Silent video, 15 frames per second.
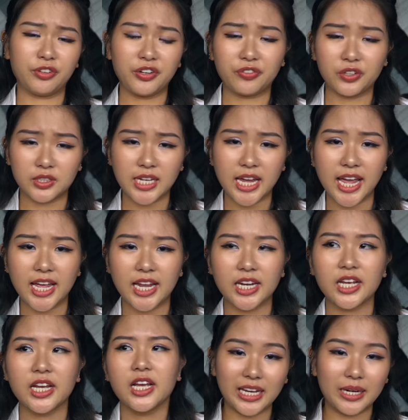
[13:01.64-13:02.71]
three for
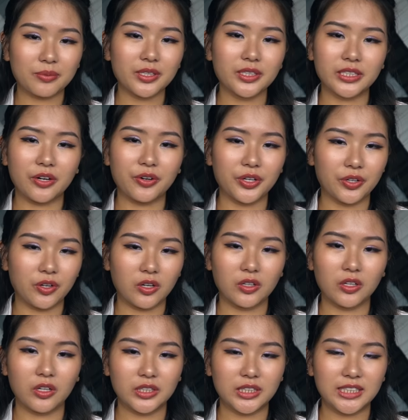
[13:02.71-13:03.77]
ten. And I'm gonna tell you in
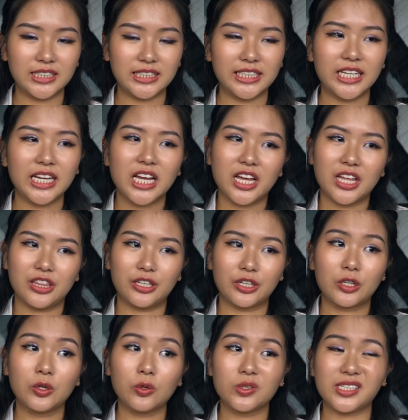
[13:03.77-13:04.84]
all honesty, the
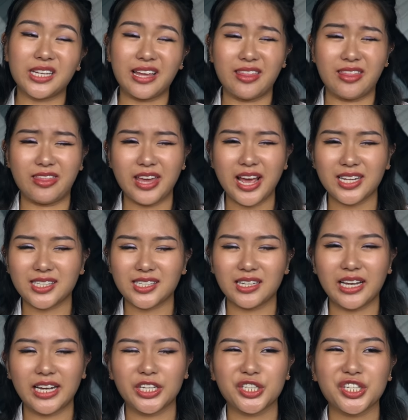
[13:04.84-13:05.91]
clothes and that
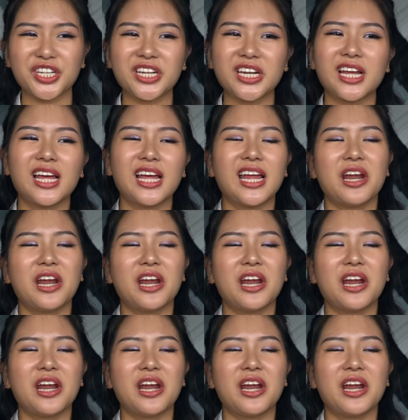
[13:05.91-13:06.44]
selection